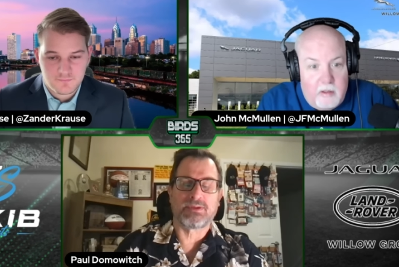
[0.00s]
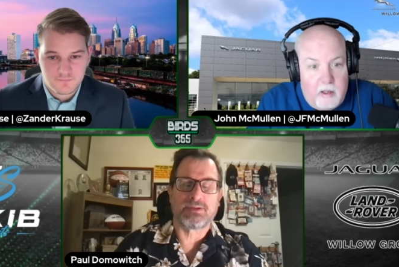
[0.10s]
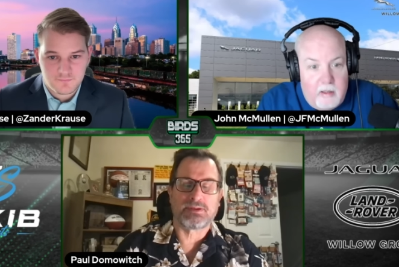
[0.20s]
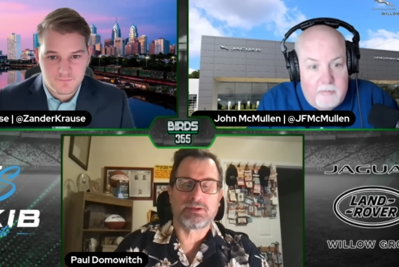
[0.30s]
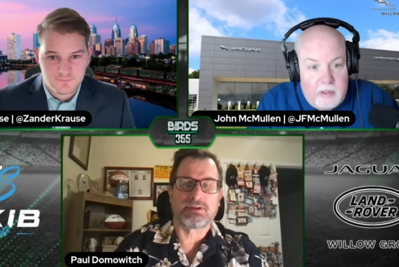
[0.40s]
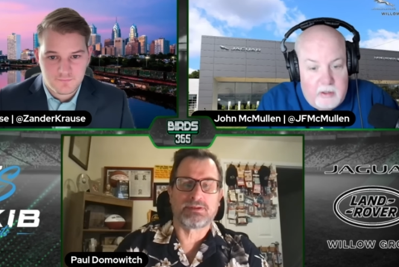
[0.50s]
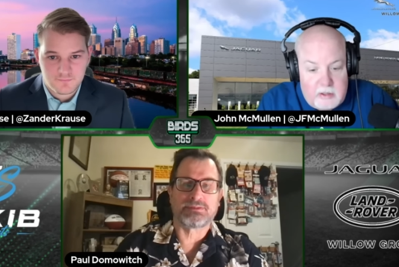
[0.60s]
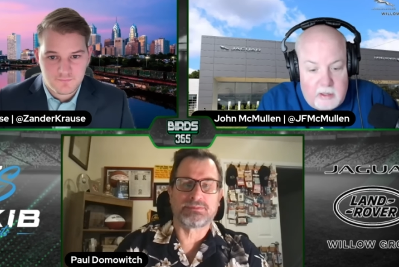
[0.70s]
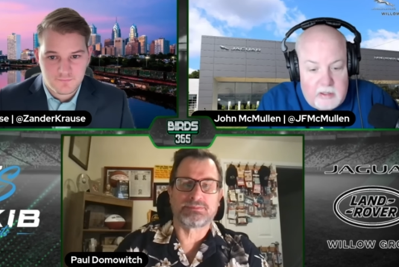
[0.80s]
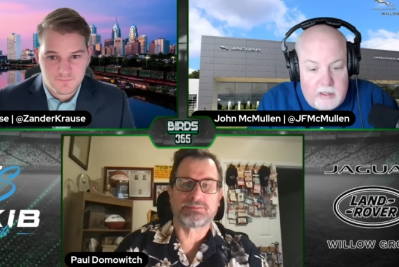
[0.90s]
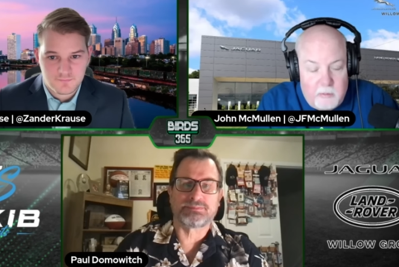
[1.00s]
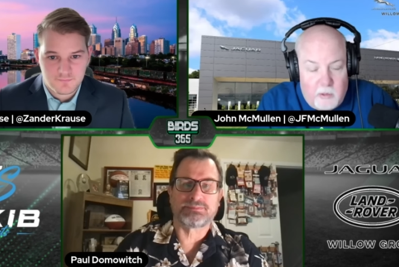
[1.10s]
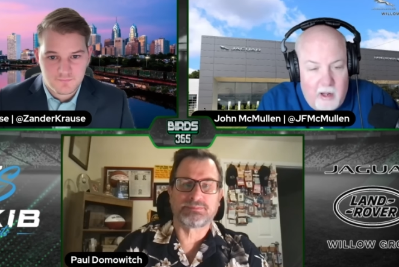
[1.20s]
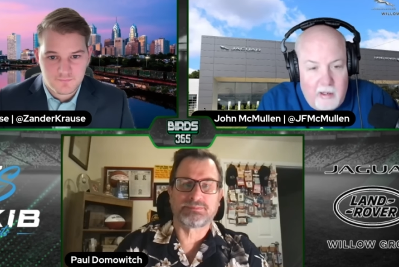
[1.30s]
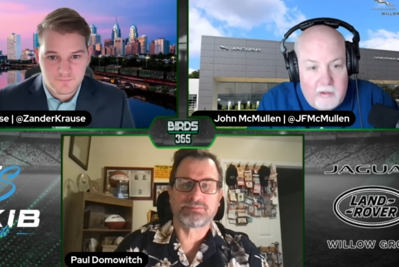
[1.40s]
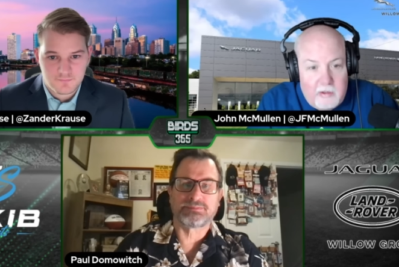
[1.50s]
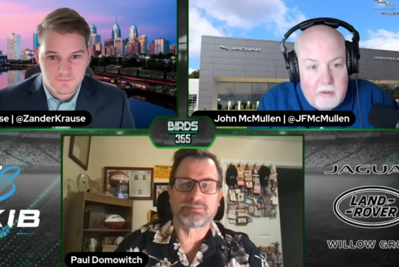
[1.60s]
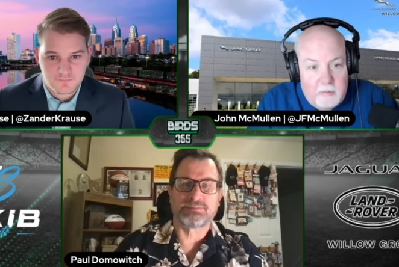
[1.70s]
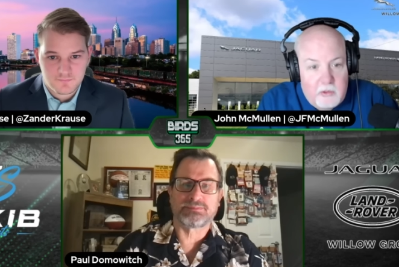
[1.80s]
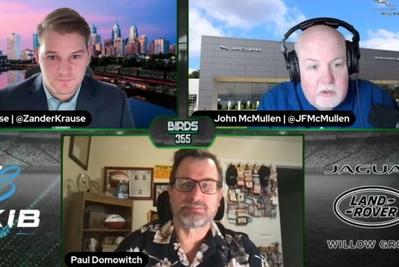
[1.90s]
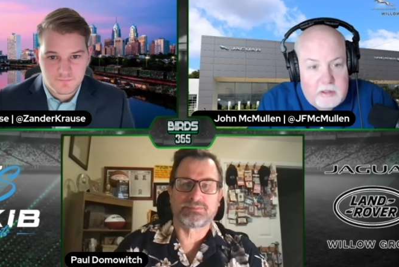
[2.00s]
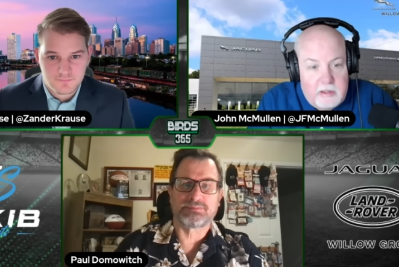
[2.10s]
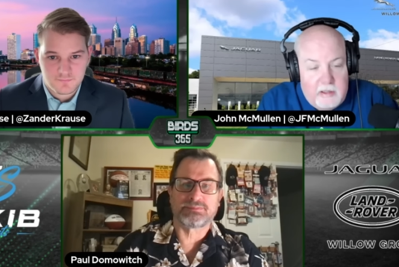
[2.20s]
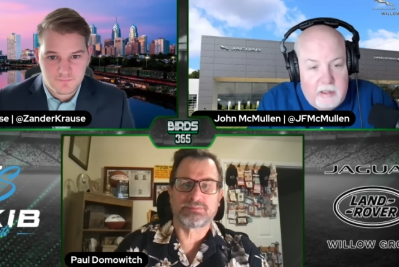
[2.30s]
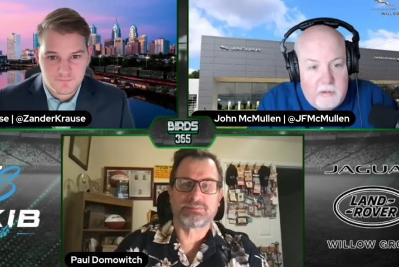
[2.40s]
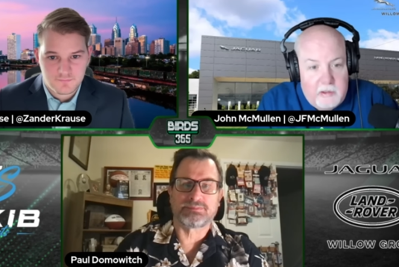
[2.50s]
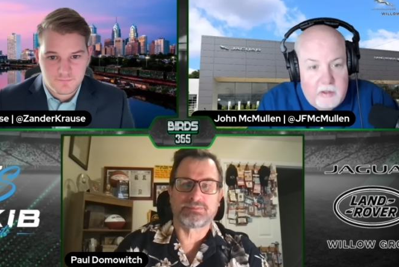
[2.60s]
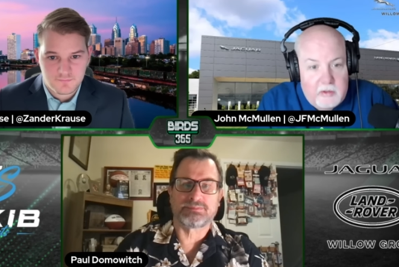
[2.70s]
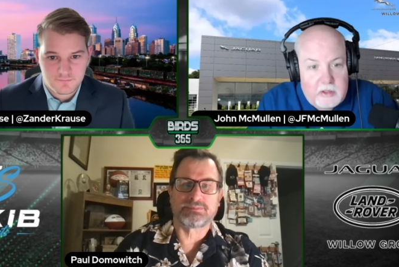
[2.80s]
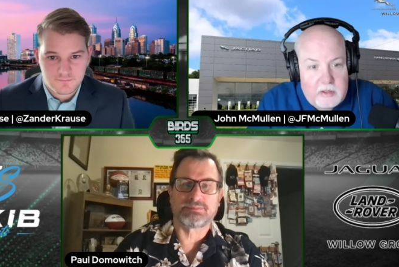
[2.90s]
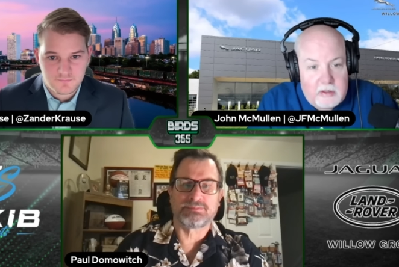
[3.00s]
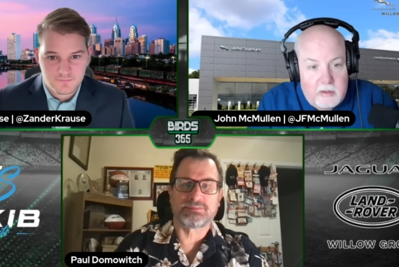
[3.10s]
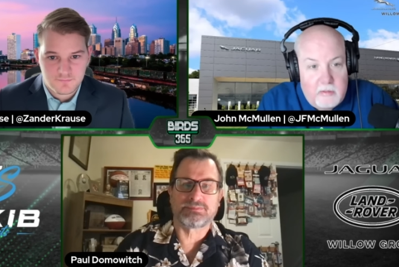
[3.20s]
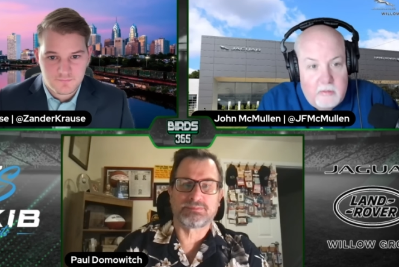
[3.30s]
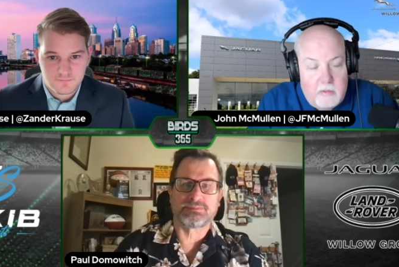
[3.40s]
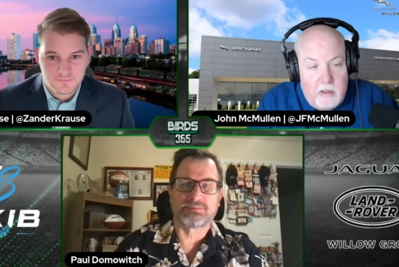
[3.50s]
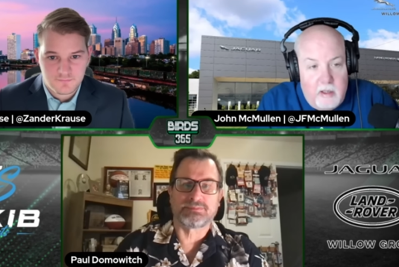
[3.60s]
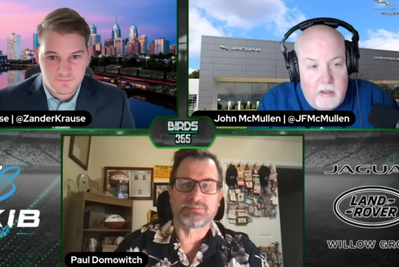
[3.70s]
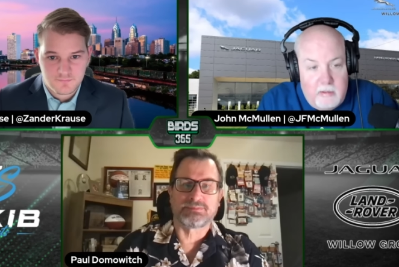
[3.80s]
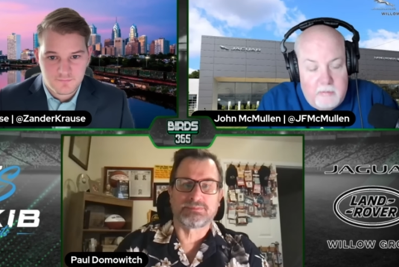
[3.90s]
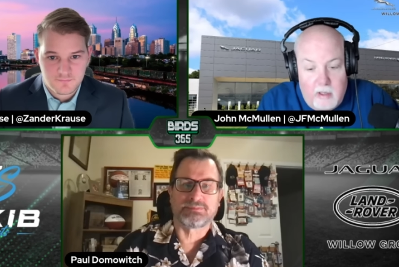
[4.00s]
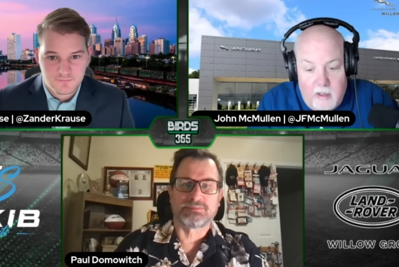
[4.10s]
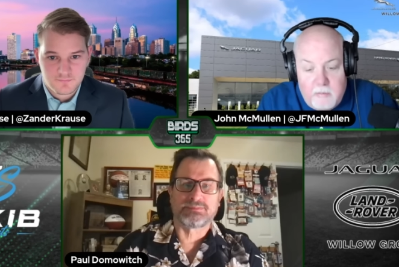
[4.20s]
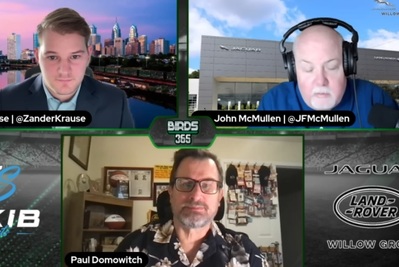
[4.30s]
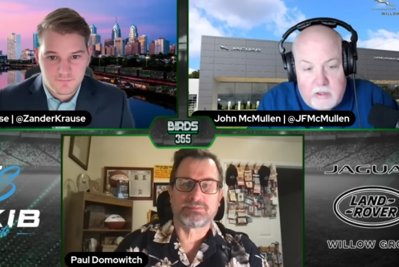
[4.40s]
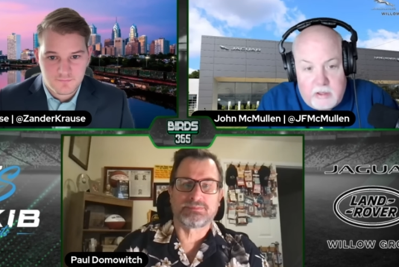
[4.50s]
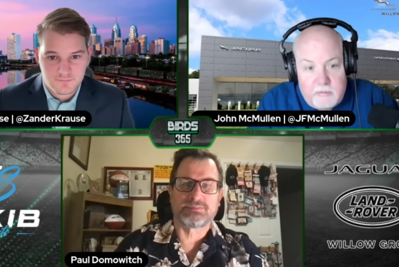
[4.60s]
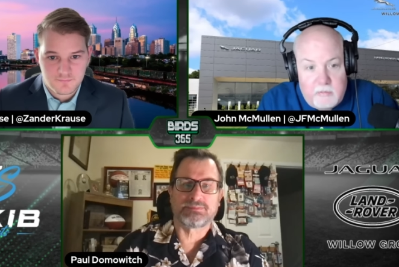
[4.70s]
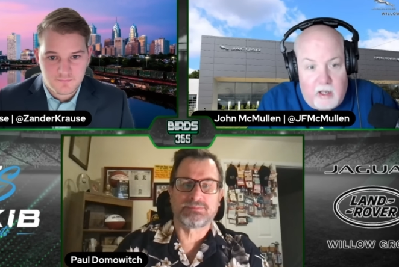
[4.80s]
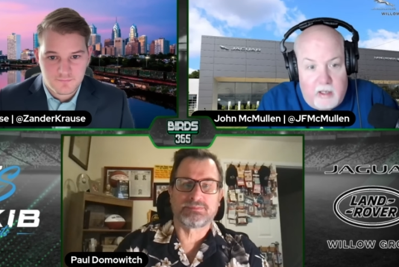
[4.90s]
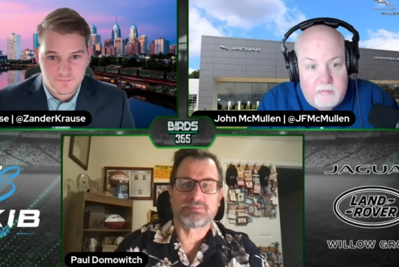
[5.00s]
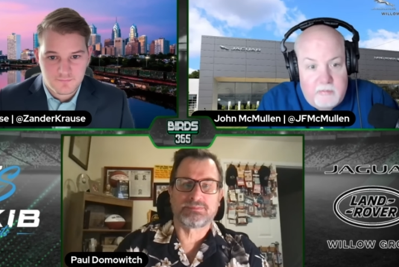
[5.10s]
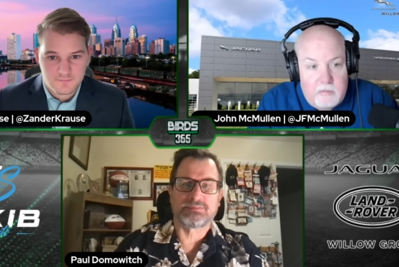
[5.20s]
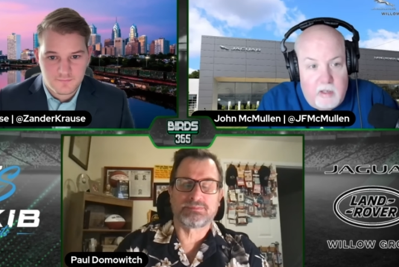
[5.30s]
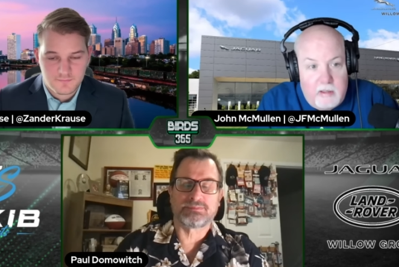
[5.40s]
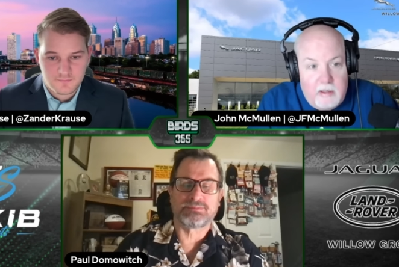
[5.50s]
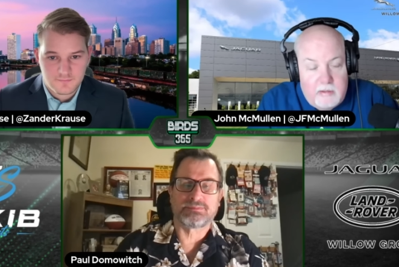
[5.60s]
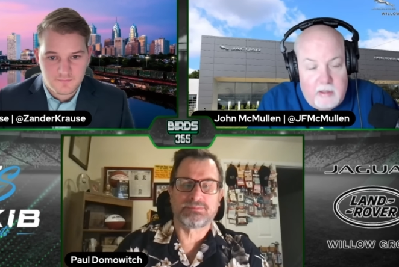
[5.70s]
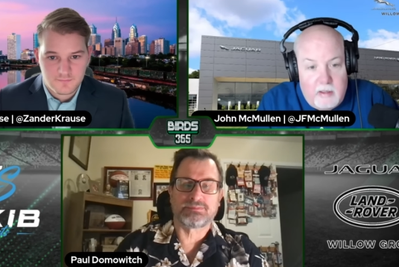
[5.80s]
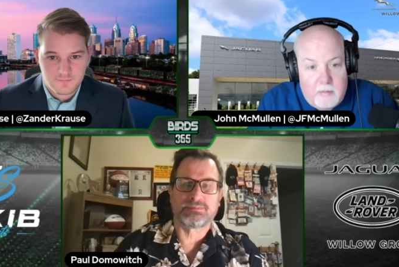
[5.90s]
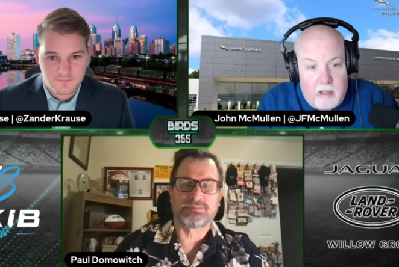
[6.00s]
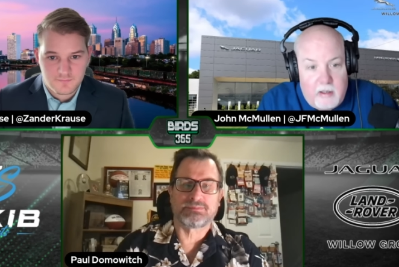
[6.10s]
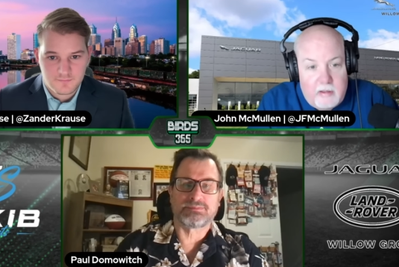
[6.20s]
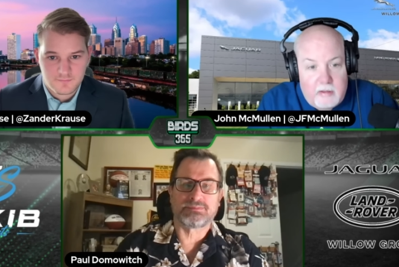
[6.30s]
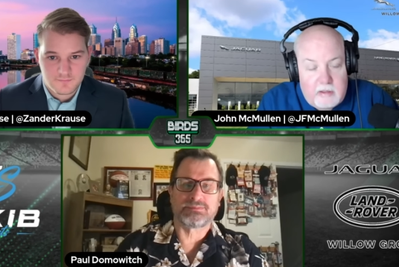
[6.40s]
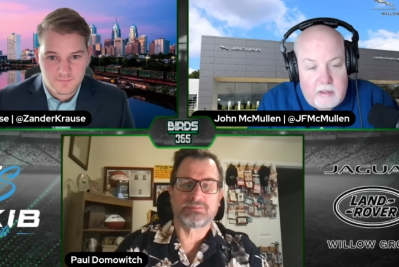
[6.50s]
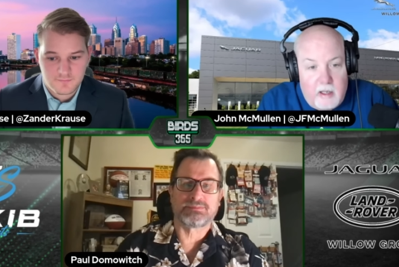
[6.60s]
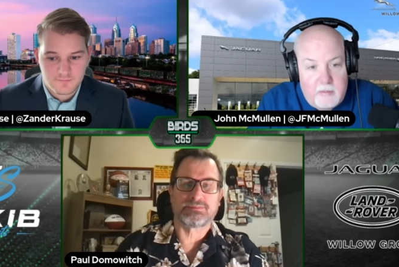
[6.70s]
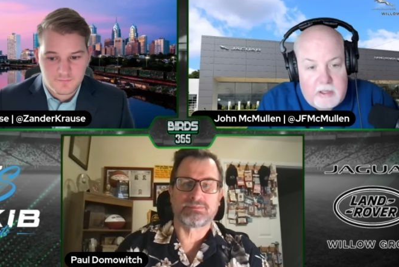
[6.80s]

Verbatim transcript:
Speaker 1: I because I said, why aren't there more CEO coaches? And he at which I I didn't think about it at the time. He